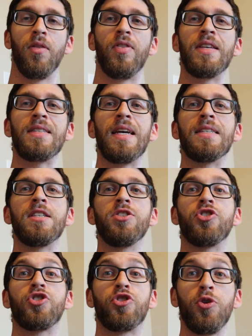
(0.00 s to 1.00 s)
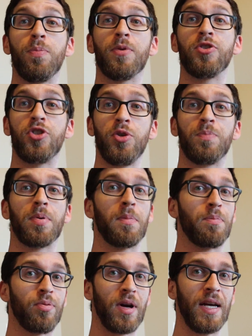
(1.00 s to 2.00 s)
This isn't super
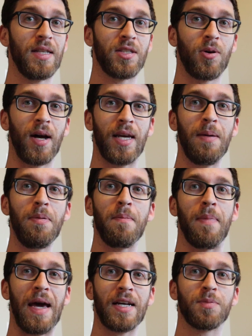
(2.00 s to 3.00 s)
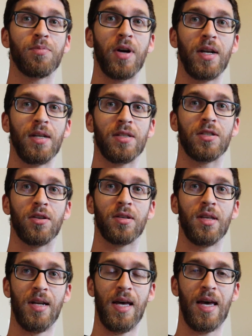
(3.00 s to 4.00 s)
bright, so I keep it max brightness
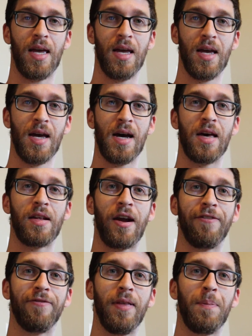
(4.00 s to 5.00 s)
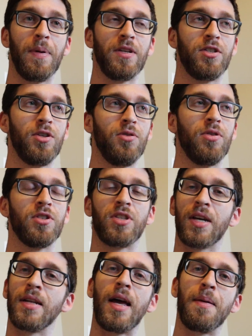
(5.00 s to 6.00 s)
during the day, and then I flip it to, there's
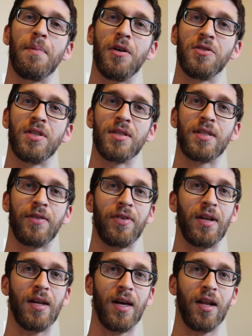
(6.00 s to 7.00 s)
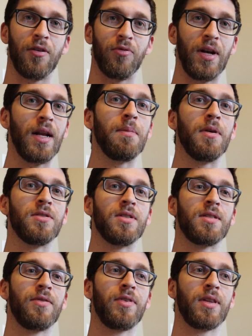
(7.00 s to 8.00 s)
like night modes and stuff at night, and reading modes
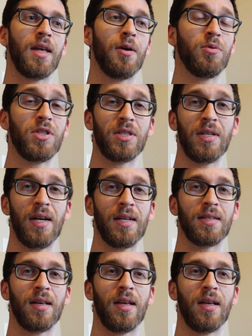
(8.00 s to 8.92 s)
and stuff like that, which is nice.